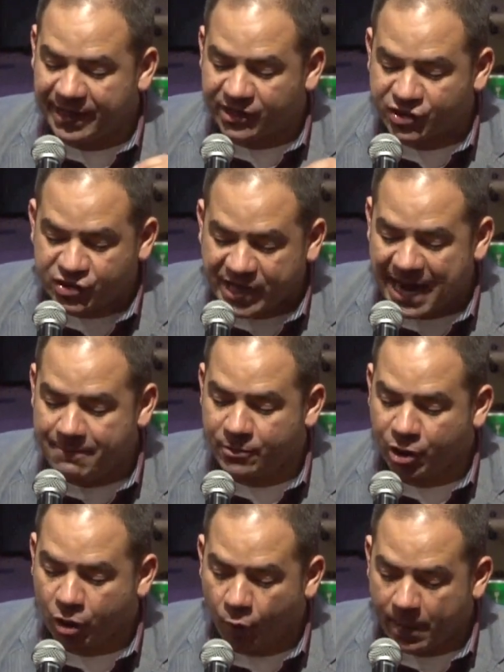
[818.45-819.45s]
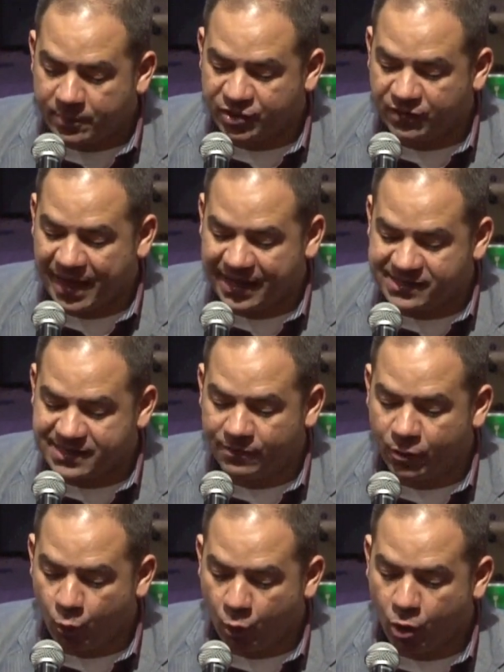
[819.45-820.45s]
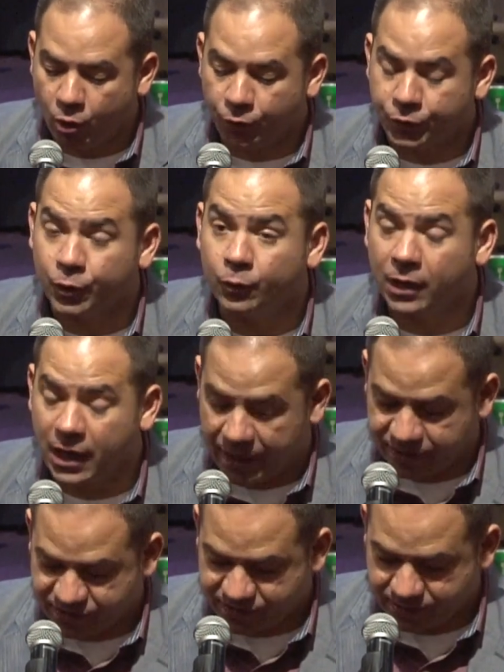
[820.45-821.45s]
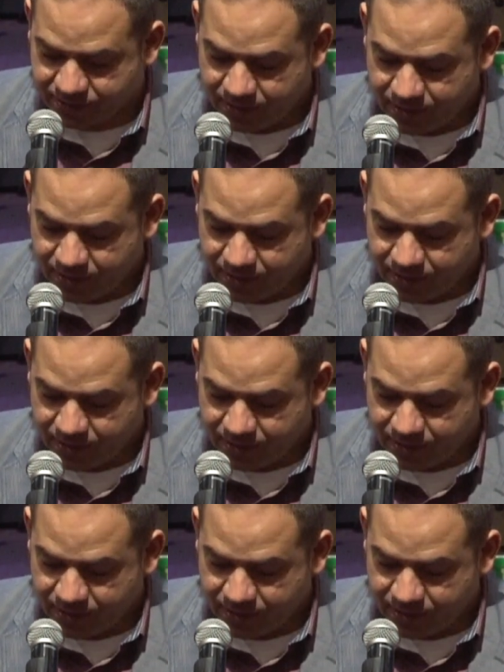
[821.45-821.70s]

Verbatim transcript: escaped the corruption that is in the world through lust.